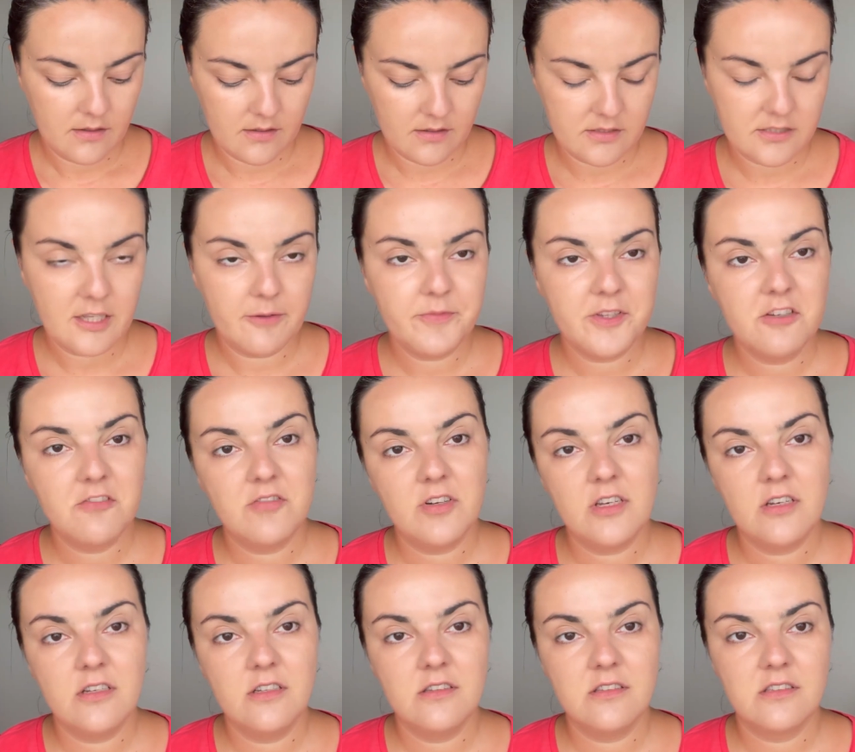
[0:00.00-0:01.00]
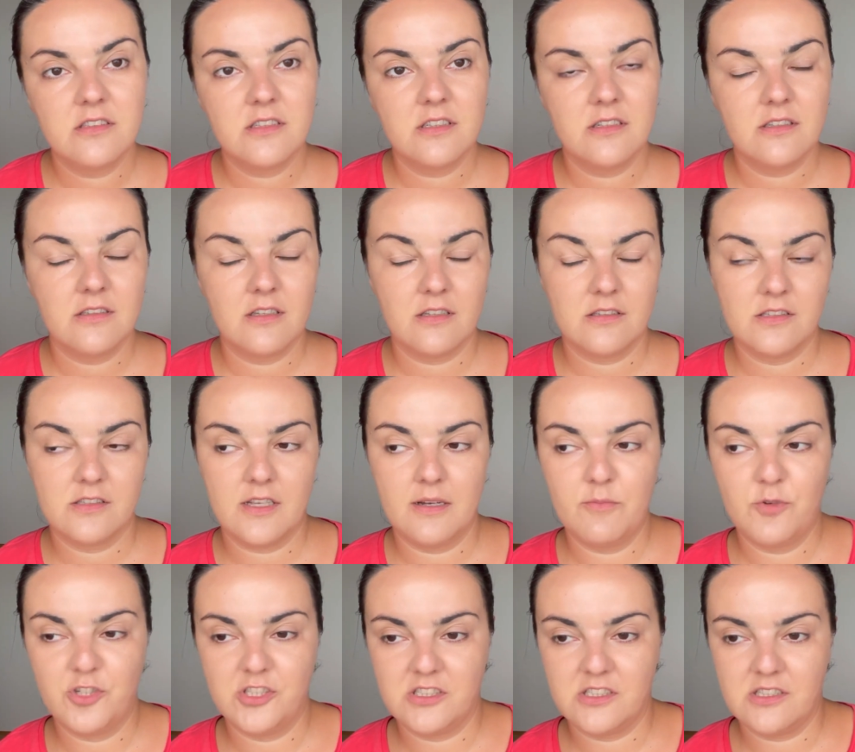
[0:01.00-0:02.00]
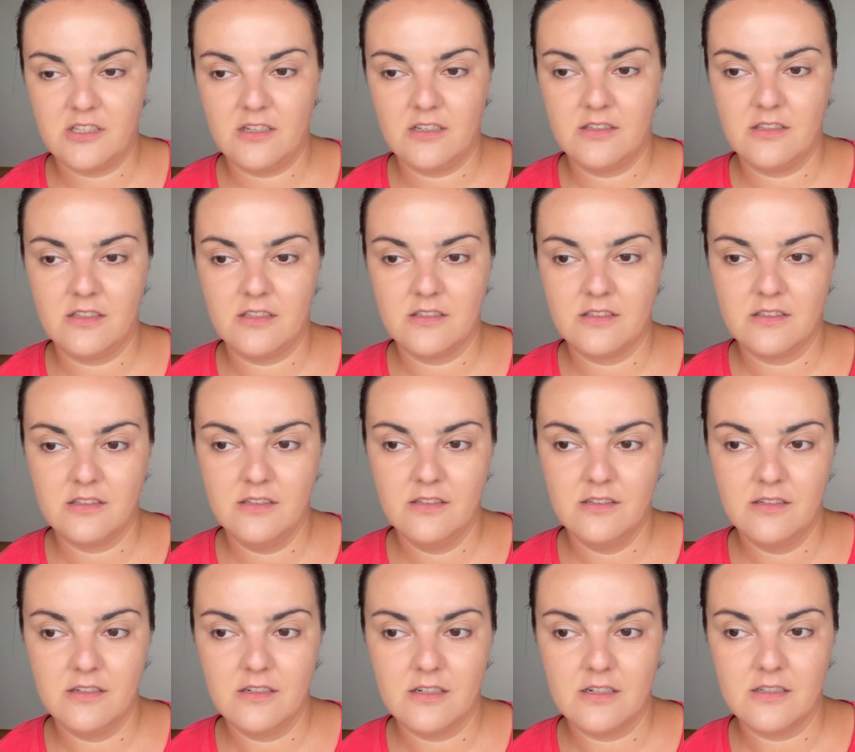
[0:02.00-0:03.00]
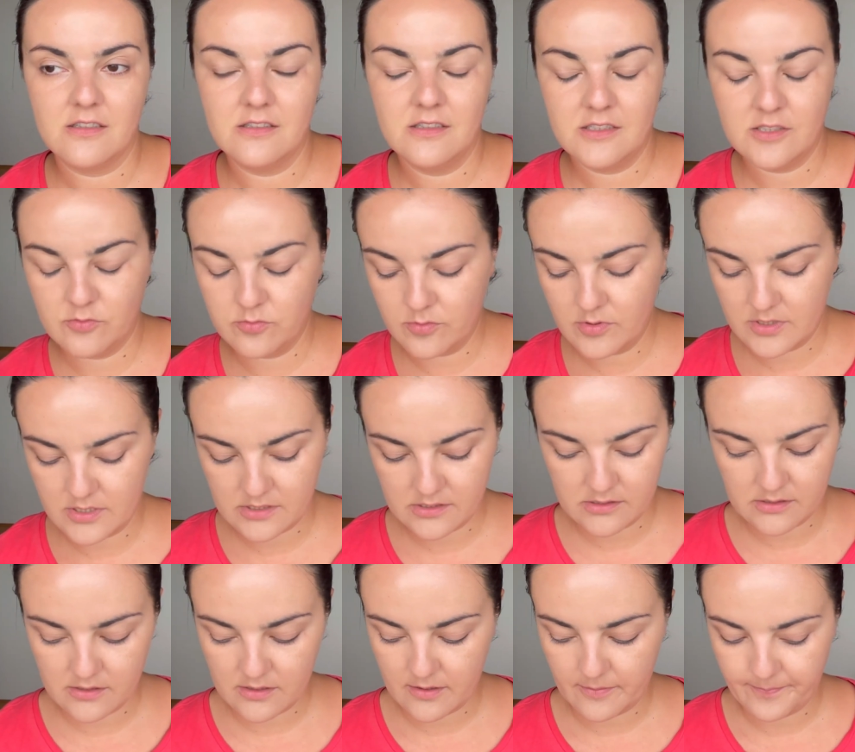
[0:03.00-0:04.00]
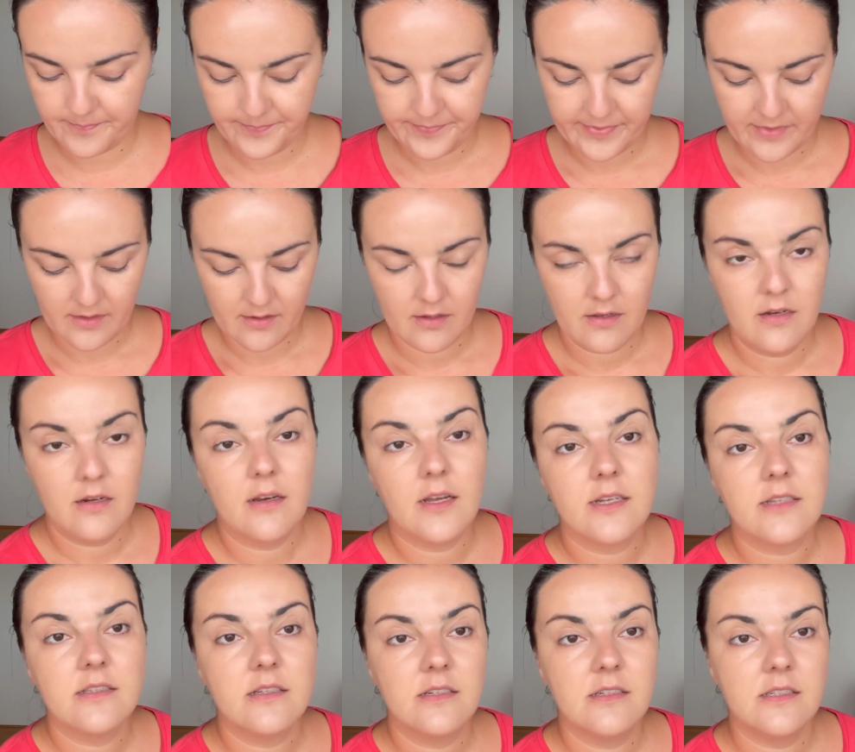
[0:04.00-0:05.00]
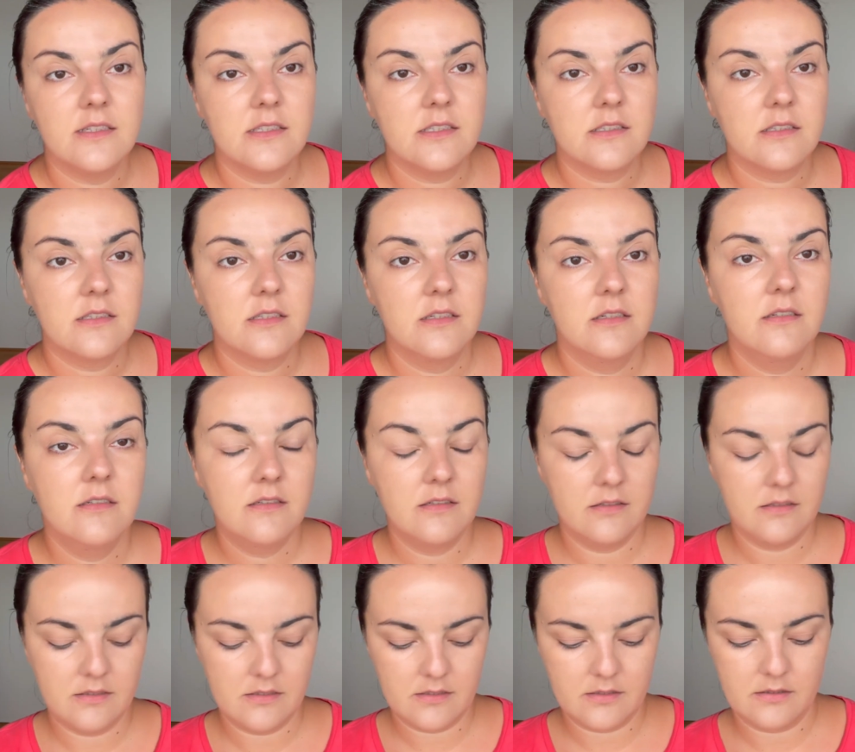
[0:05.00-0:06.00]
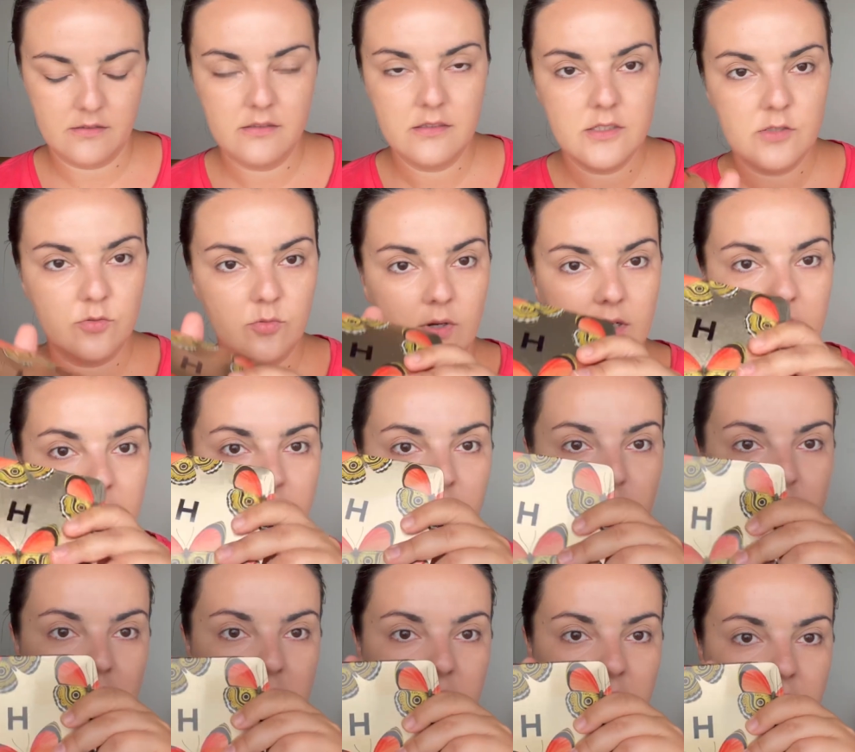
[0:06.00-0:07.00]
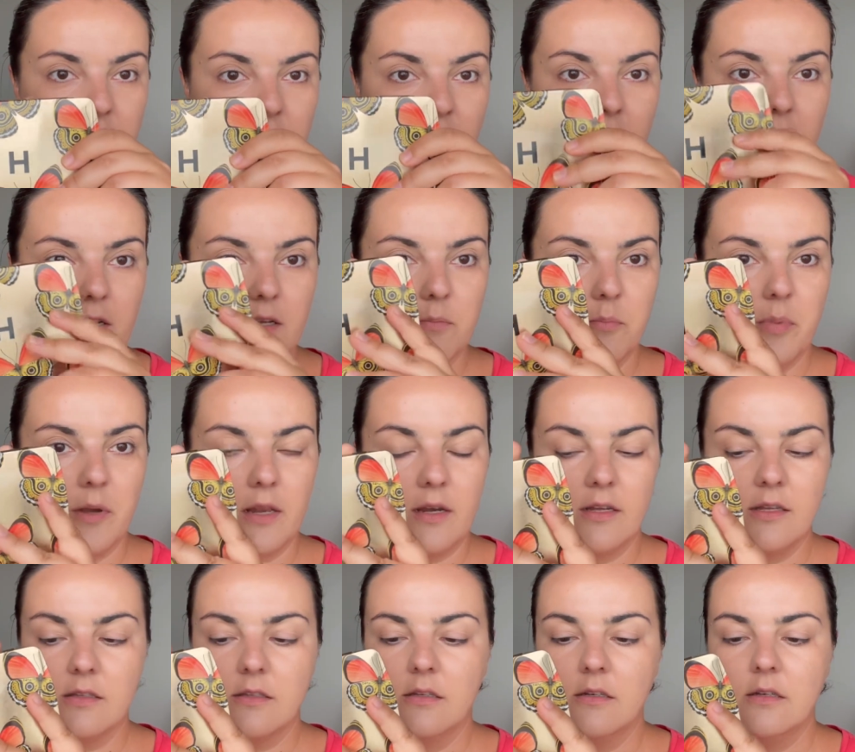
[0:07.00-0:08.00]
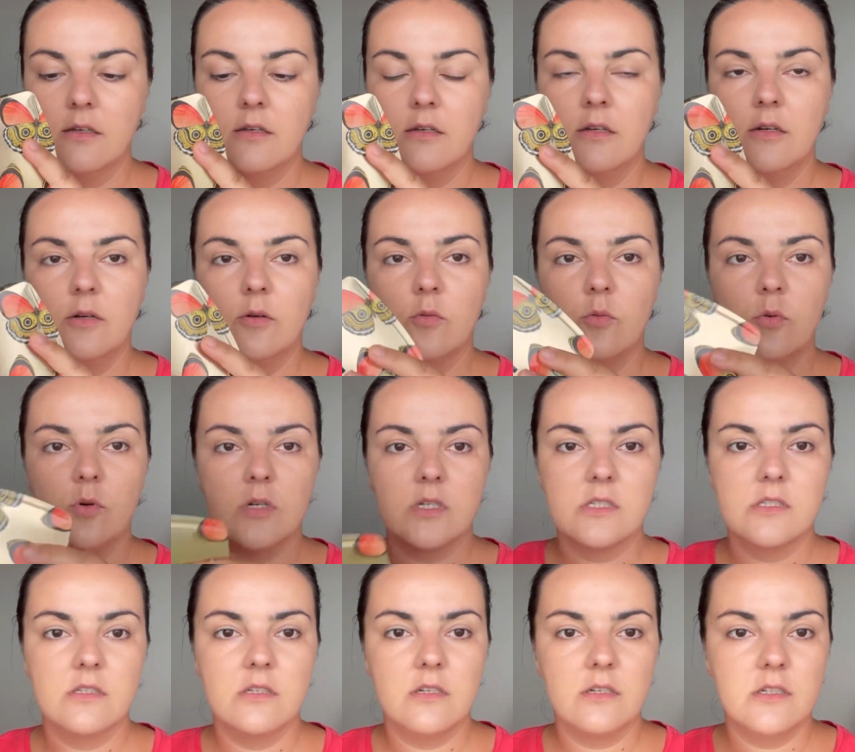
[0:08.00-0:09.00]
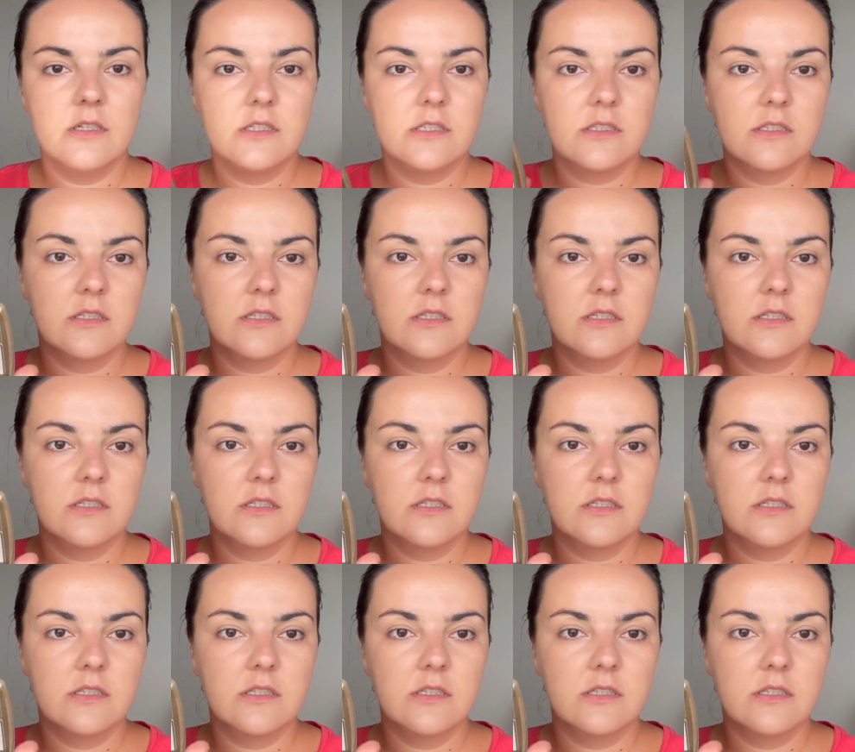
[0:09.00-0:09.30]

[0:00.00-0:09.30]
Something very interesting that someone said that this was the least, this one, the Butterfly palette, was the least